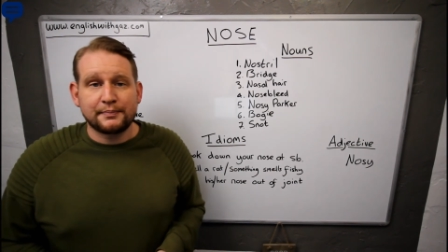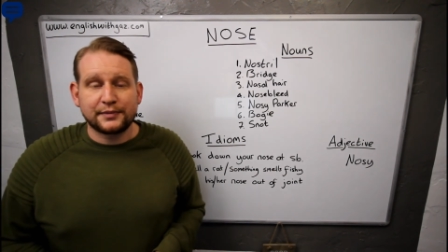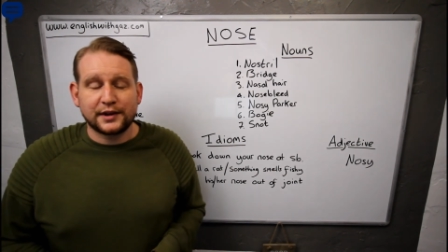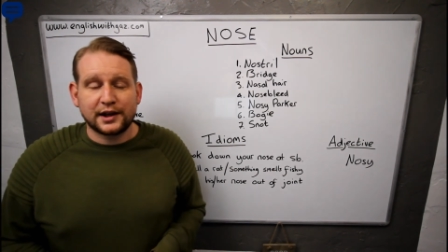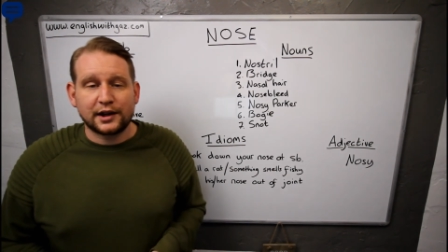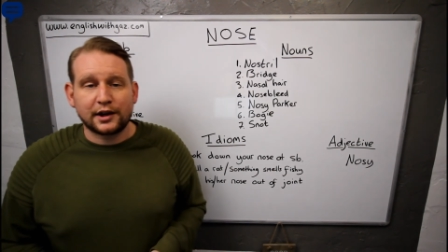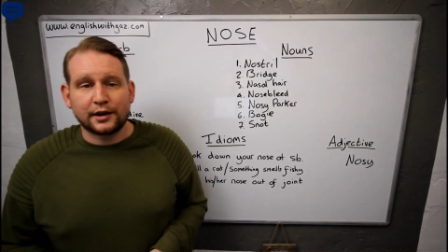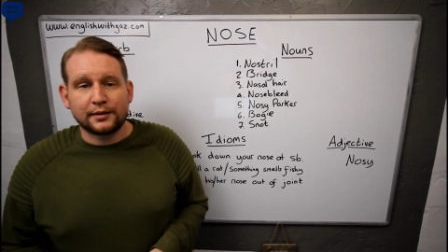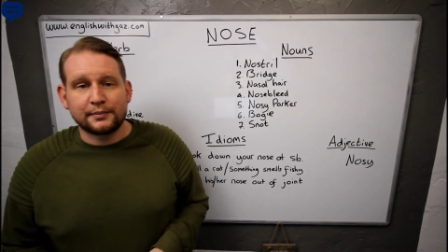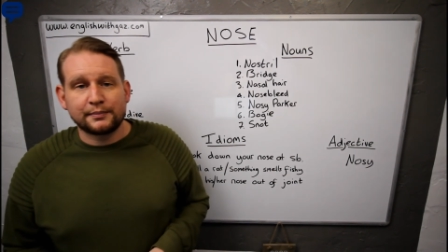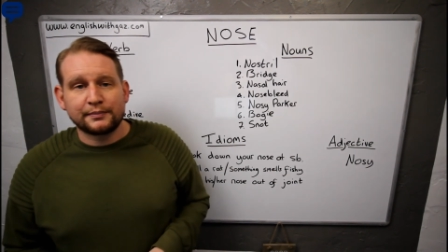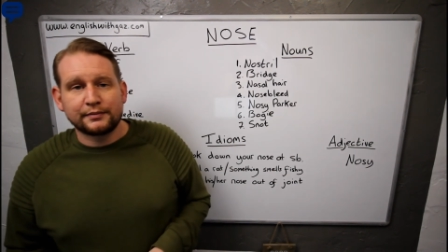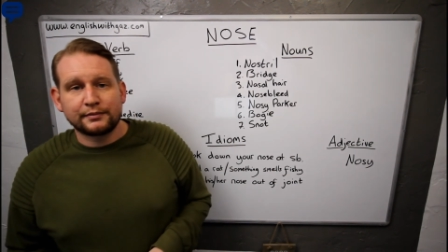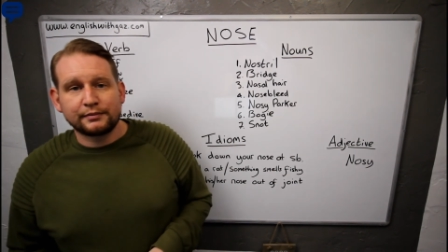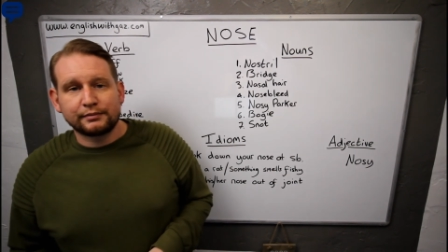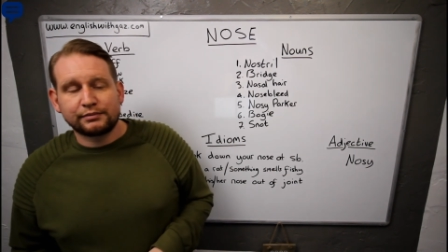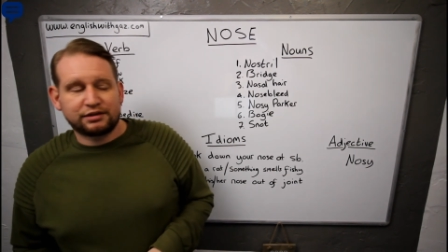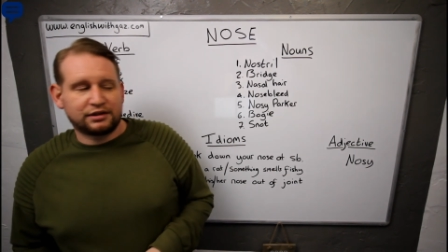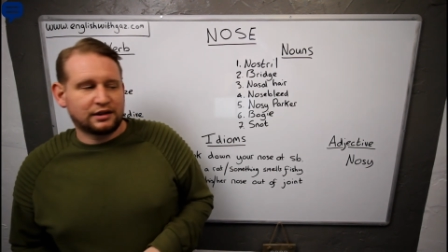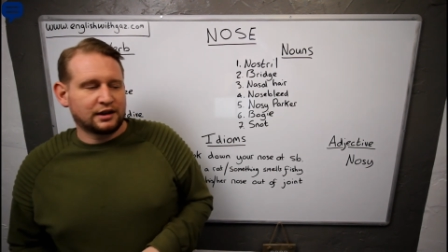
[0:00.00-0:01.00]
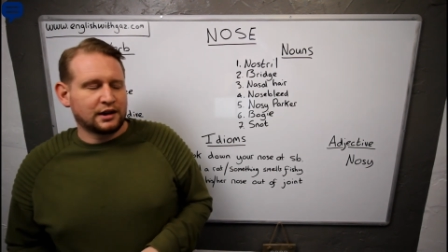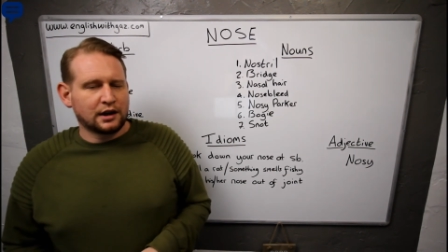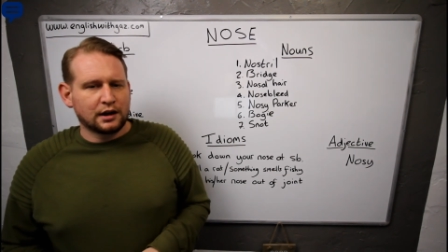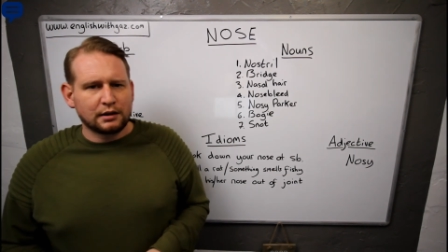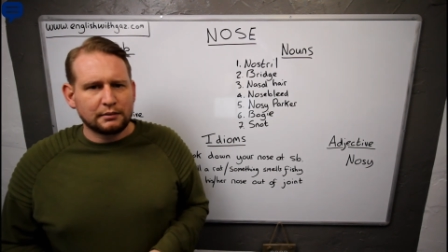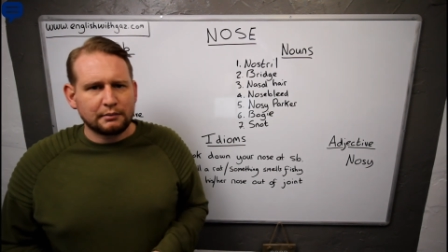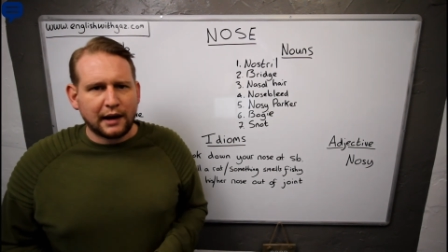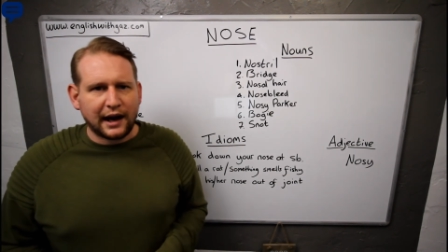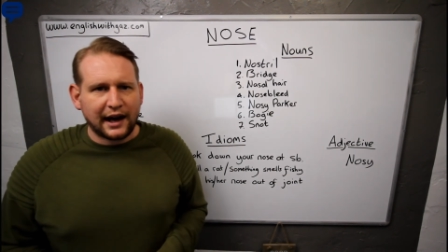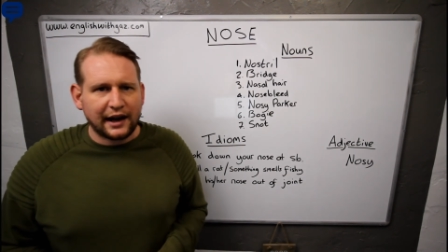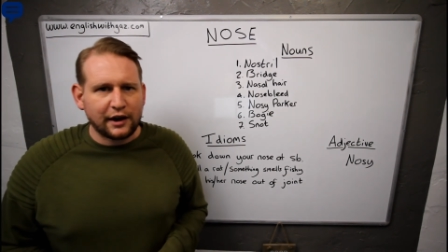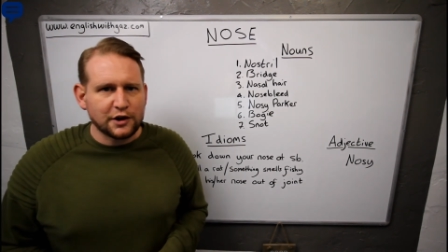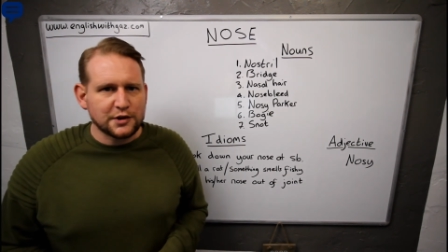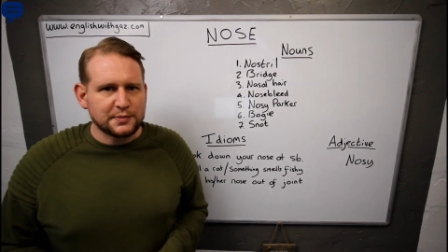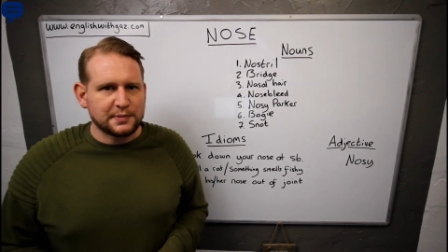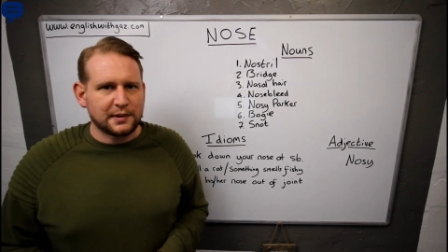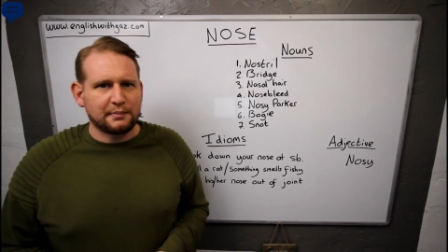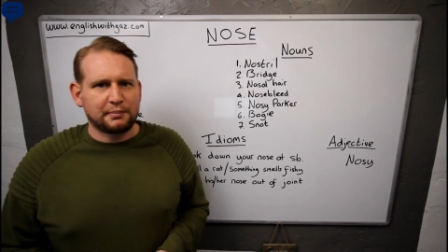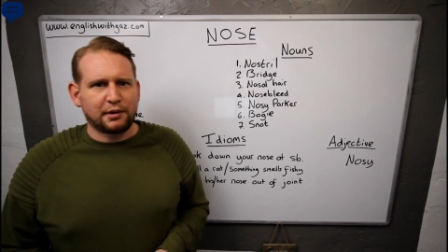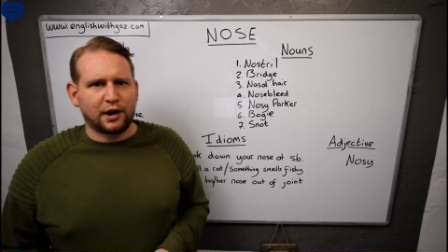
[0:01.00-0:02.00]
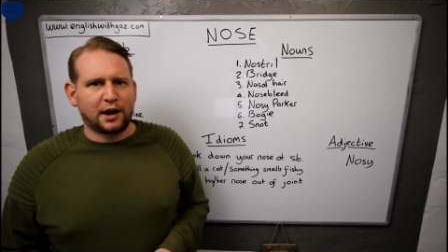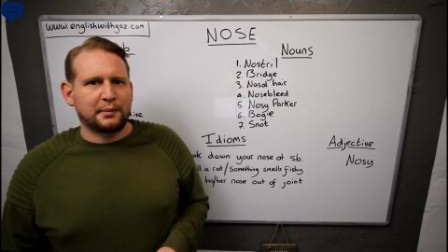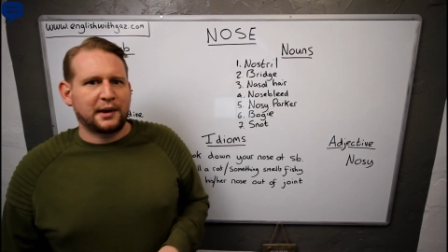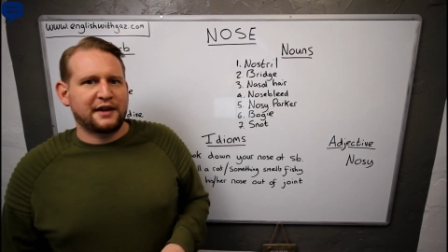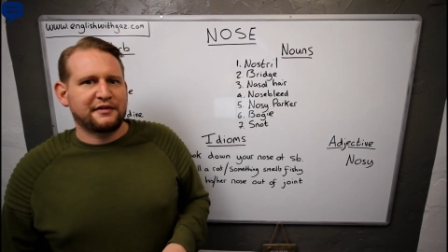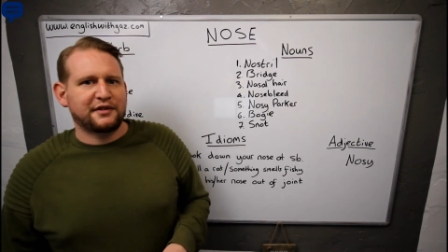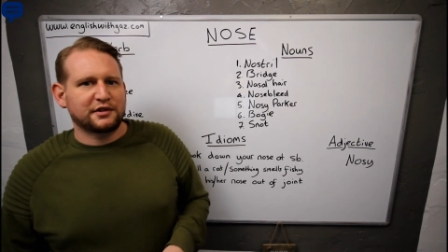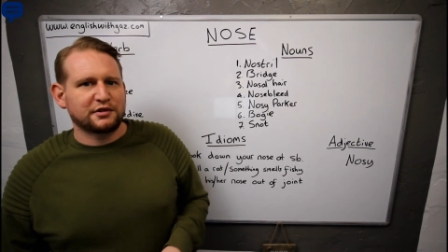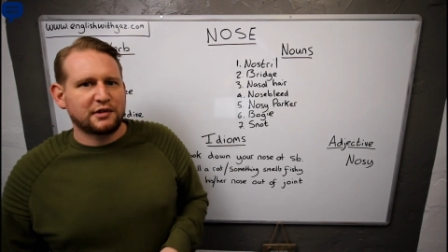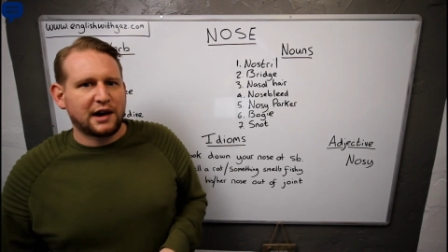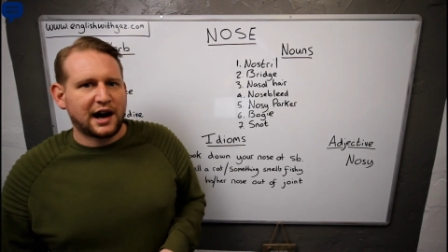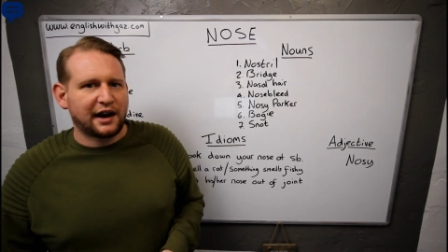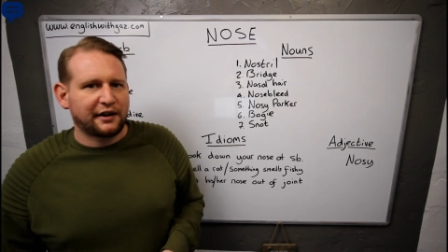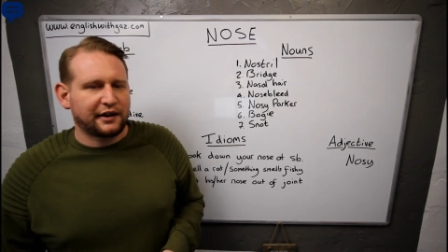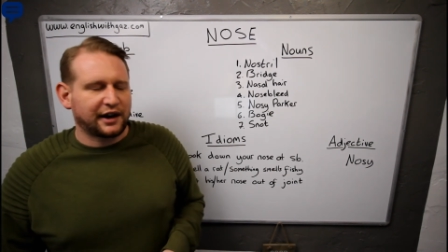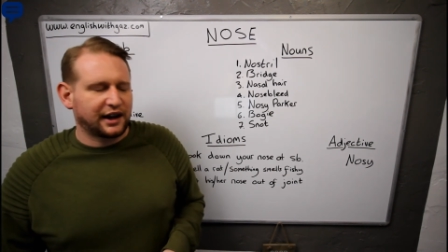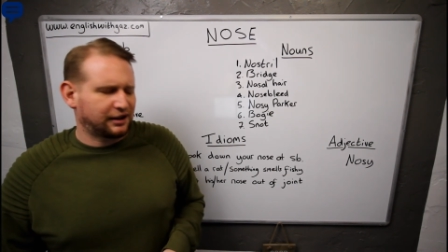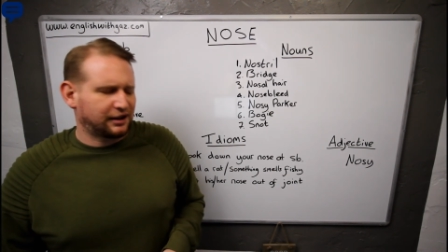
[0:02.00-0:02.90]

you know, my husband bought me a Ferrari.